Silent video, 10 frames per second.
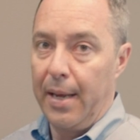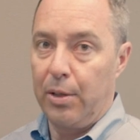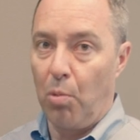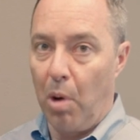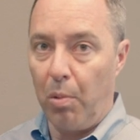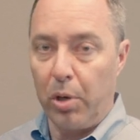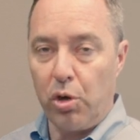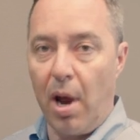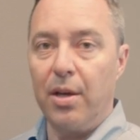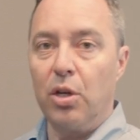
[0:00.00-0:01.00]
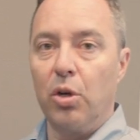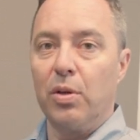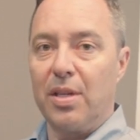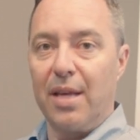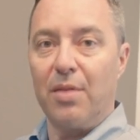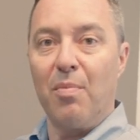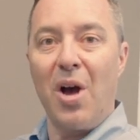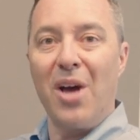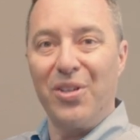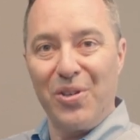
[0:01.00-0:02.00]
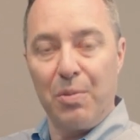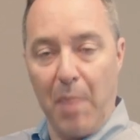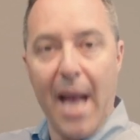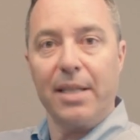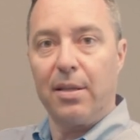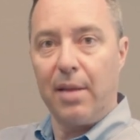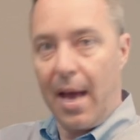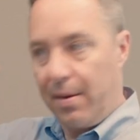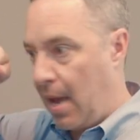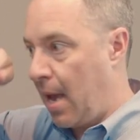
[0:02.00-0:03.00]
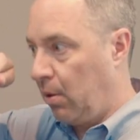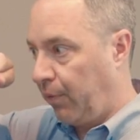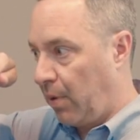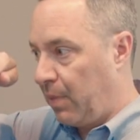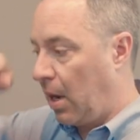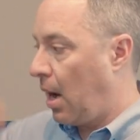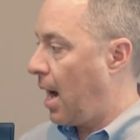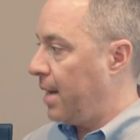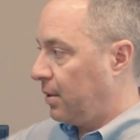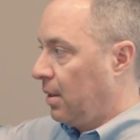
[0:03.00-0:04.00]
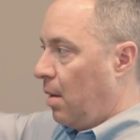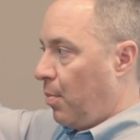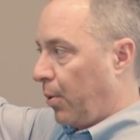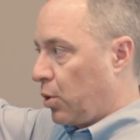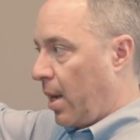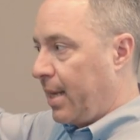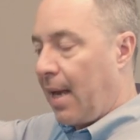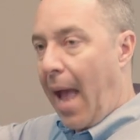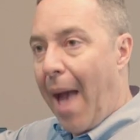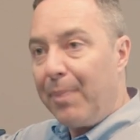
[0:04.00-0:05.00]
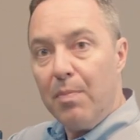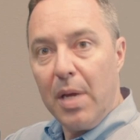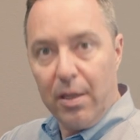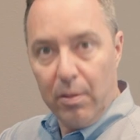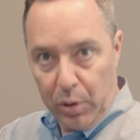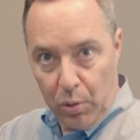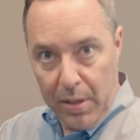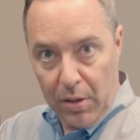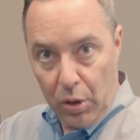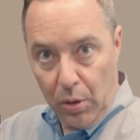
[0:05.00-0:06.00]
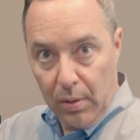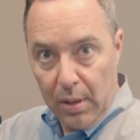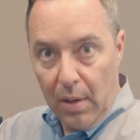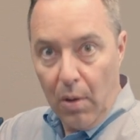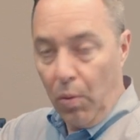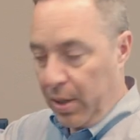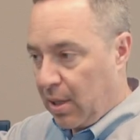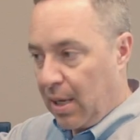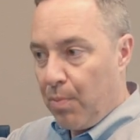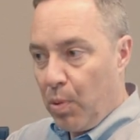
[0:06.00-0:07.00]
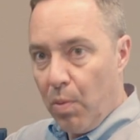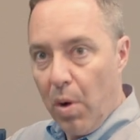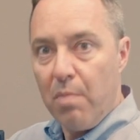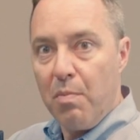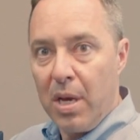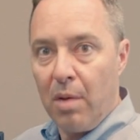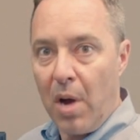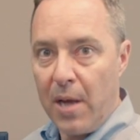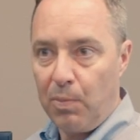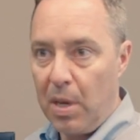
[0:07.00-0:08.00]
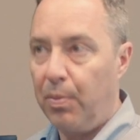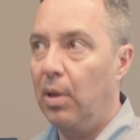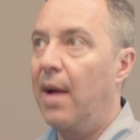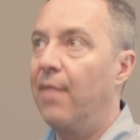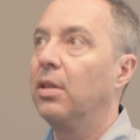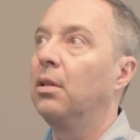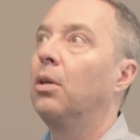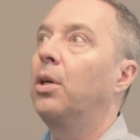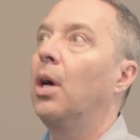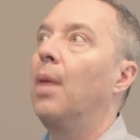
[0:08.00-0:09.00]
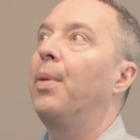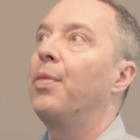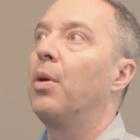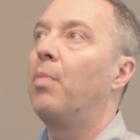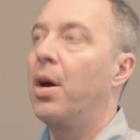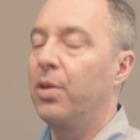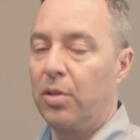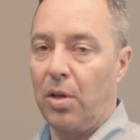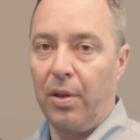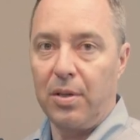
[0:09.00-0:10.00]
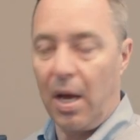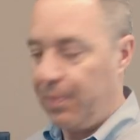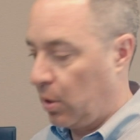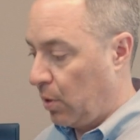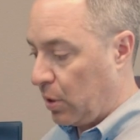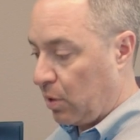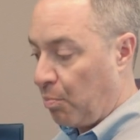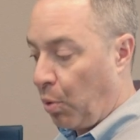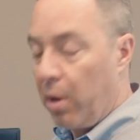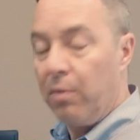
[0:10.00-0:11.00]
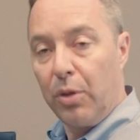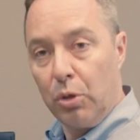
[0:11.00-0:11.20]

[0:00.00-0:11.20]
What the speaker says: And so what we're trying to do is get the monitors back to that angle from the eyes, but we're trying to get a happy medium between the two. Once again, we want to minimize people having to look up at their monitors all the time. So this is important.